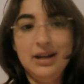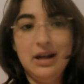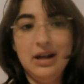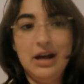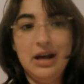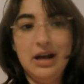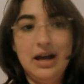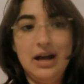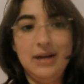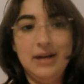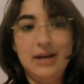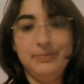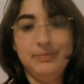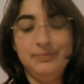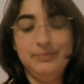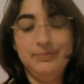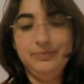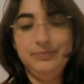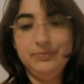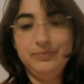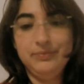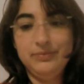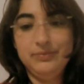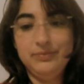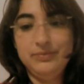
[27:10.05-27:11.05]

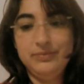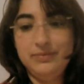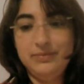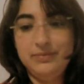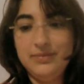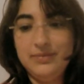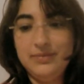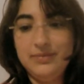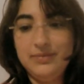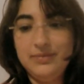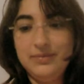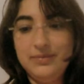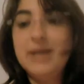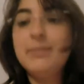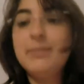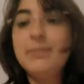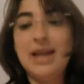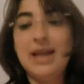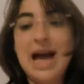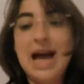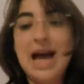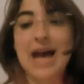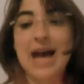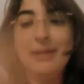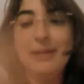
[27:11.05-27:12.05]
in my
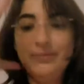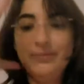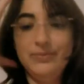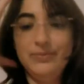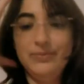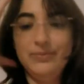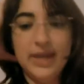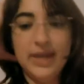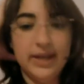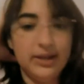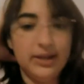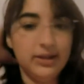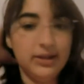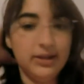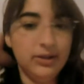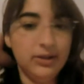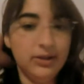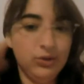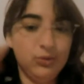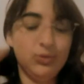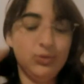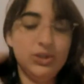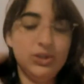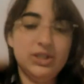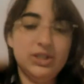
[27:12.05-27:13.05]
lab that
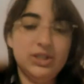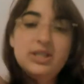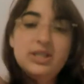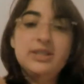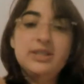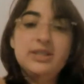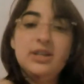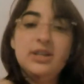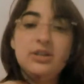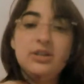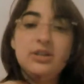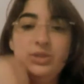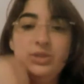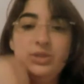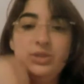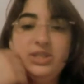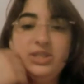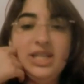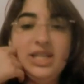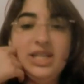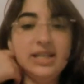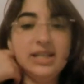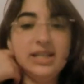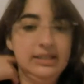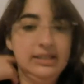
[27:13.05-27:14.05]
was an adults with
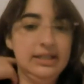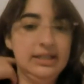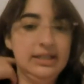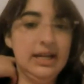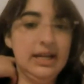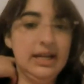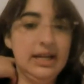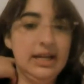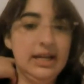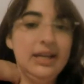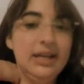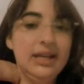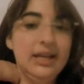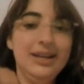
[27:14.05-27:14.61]
TS study.